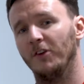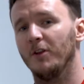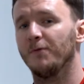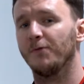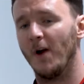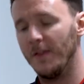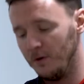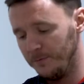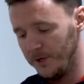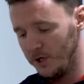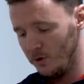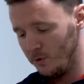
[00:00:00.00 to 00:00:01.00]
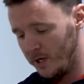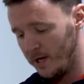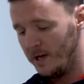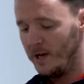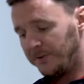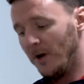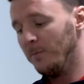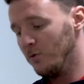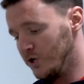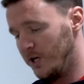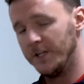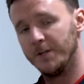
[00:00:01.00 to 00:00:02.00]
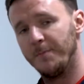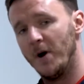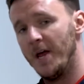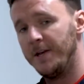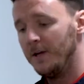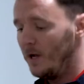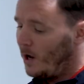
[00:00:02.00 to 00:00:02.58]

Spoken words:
at the front of the unit. A double sheet spread,